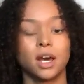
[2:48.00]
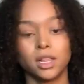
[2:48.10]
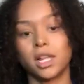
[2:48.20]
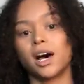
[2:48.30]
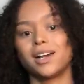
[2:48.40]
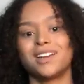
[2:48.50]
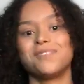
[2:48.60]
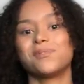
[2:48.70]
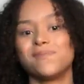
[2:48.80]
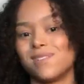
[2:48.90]
a lot,
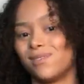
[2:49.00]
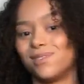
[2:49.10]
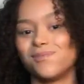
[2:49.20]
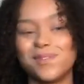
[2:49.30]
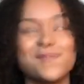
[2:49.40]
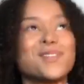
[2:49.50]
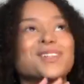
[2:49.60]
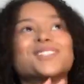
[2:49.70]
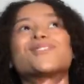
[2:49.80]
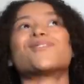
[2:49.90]
and we've
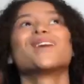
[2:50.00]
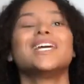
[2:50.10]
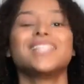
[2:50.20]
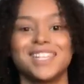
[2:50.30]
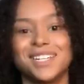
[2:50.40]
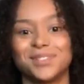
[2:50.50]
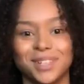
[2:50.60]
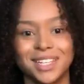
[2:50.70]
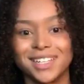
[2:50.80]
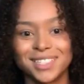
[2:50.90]
noticed great things
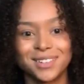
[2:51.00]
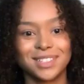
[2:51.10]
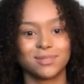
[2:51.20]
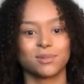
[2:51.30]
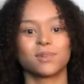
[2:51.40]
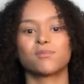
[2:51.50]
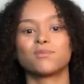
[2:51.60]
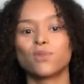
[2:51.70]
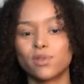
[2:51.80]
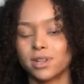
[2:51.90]
with it. So we're
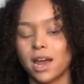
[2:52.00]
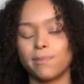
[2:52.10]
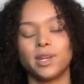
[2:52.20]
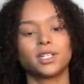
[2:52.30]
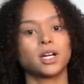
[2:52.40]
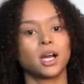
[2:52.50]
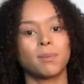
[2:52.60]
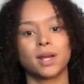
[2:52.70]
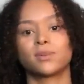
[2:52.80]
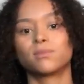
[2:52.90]
more than happy to talk
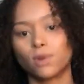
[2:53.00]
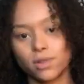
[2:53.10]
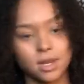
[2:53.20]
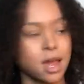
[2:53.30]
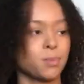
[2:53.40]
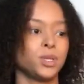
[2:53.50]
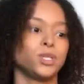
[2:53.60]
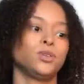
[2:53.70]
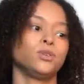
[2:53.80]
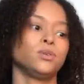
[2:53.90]
about it. We're more than happy
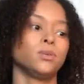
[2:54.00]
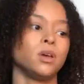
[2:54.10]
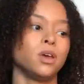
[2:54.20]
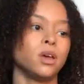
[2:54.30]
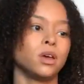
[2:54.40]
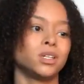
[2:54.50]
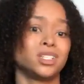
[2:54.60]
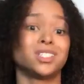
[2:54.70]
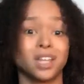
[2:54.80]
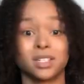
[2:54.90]
to
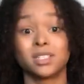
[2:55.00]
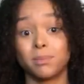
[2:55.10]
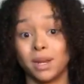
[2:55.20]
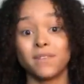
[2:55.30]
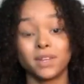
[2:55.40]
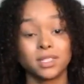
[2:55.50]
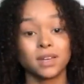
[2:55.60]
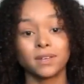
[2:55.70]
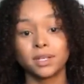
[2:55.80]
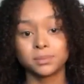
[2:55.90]
discuss the benefits
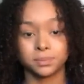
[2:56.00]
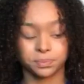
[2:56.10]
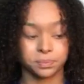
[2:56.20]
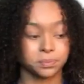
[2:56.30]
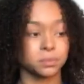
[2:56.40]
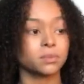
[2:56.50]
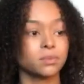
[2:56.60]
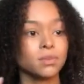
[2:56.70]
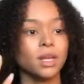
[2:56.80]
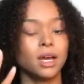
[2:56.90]
of it,
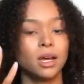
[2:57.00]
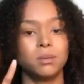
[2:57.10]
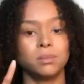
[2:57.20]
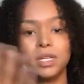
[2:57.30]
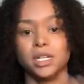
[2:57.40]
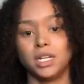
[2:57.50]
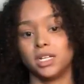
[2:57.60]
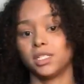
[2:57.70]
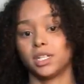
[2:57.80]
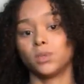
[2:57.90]
and
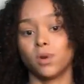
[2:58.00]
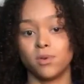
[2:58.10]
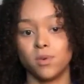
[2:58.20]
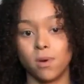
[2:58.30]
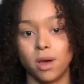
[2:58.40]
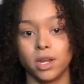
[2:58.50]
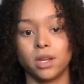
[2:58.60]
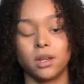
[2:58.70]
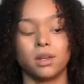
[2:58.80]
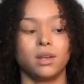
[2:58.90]
discuss what we want.
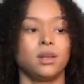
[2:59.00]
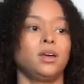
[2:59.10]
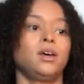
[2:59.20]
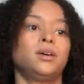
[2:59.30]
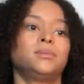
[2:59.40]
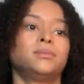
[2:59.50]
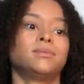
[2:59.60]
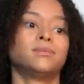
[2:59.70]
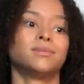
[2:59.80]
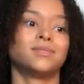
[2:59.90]

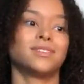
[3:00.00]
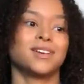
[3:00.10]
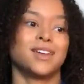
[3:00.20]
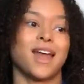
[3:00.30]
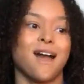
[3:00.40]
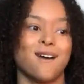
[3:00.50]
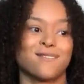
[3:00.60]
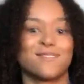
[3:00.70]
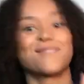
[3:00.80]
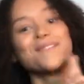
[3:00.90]
Now
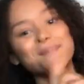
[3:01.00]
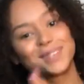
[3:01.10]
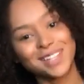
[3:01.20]
the flip